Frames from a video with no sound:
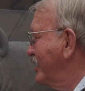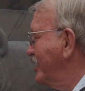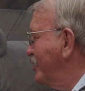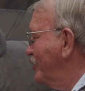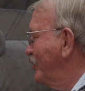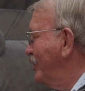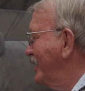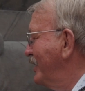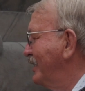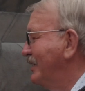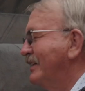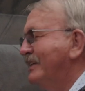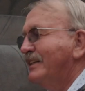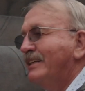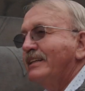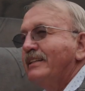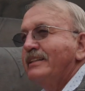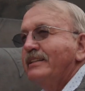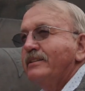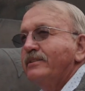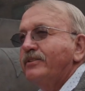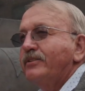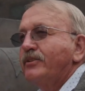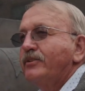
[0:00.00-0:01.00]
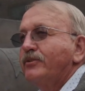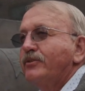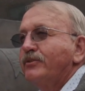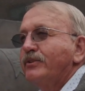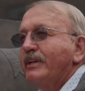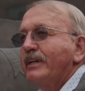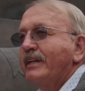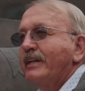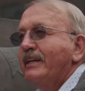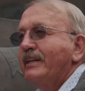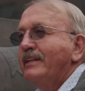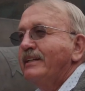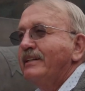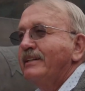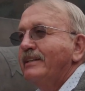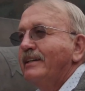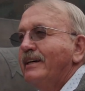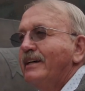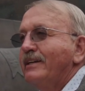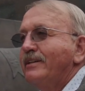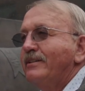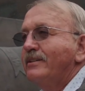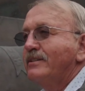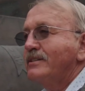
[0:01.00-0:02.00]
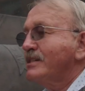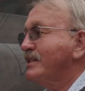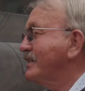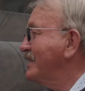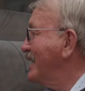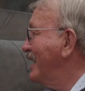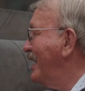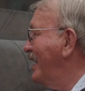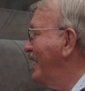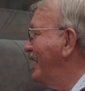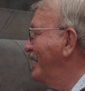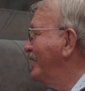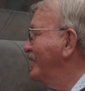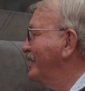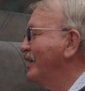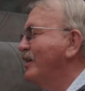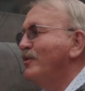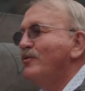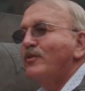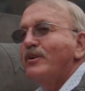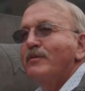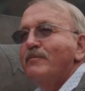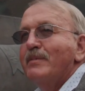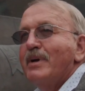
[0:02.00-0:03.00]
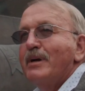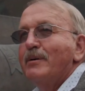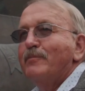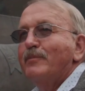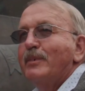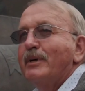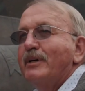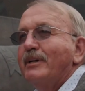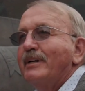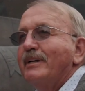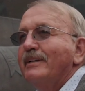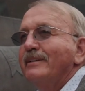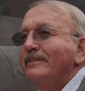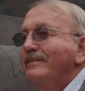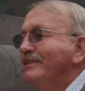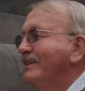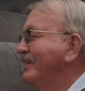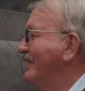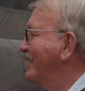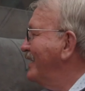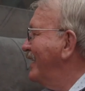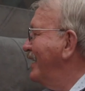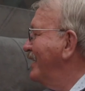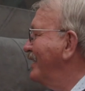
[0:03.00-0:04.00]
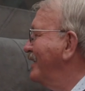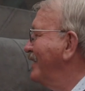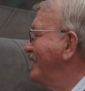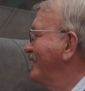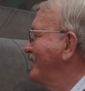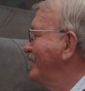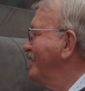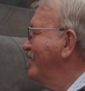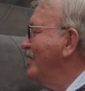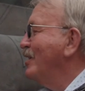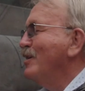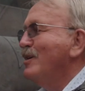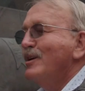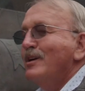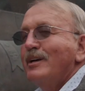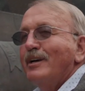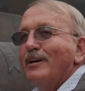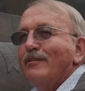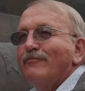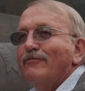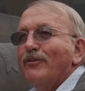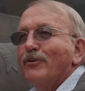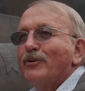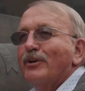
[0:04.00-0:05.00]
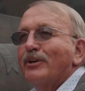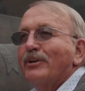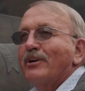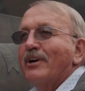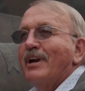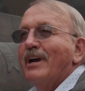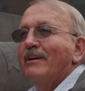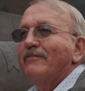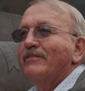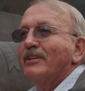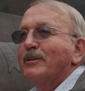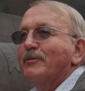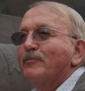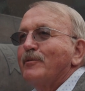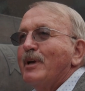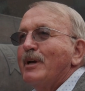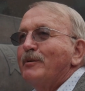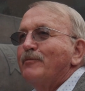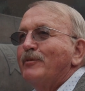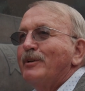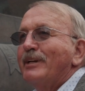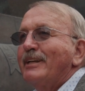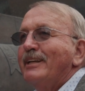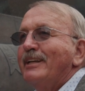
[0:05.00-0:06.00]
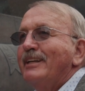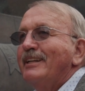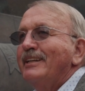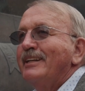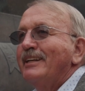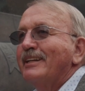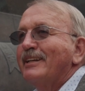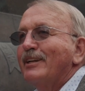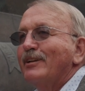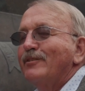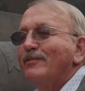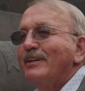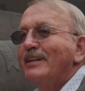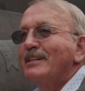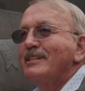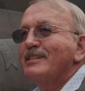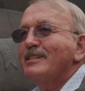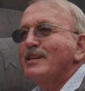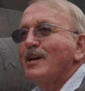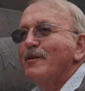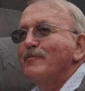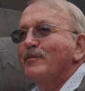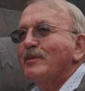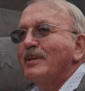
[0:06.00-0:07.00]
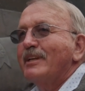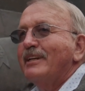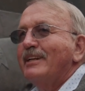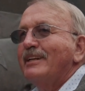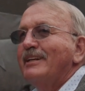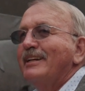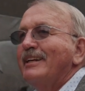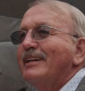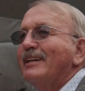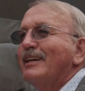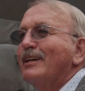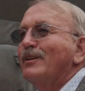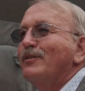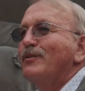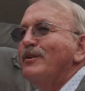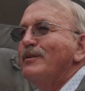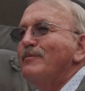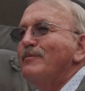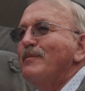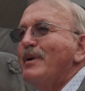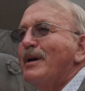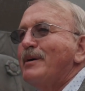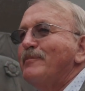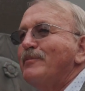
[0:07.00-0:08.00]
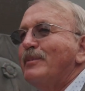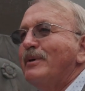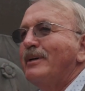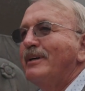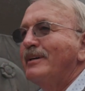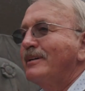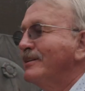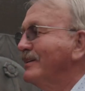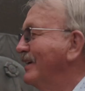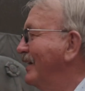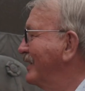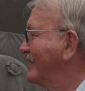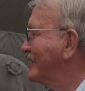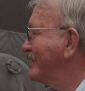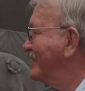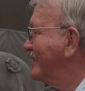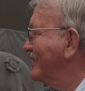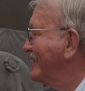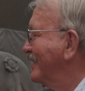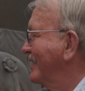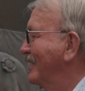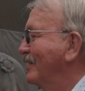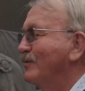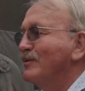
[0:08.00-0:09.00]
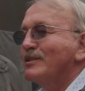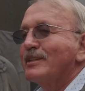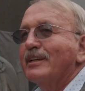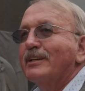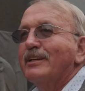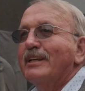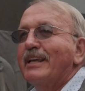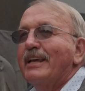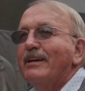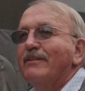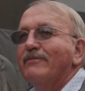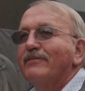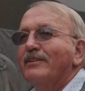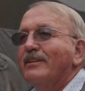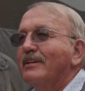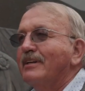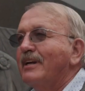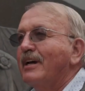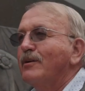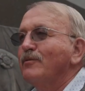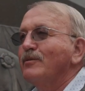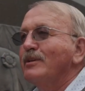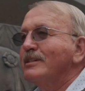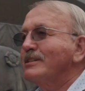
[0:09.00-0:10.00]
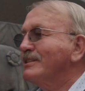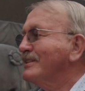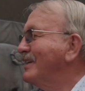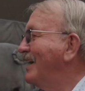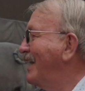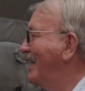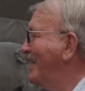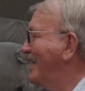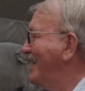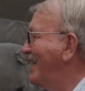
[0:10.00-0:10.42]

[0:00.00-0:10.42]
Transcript: the ability to read, understand, and remember. He had a photographic memory, and he could read something and he could remember it. That was a gift that I wished I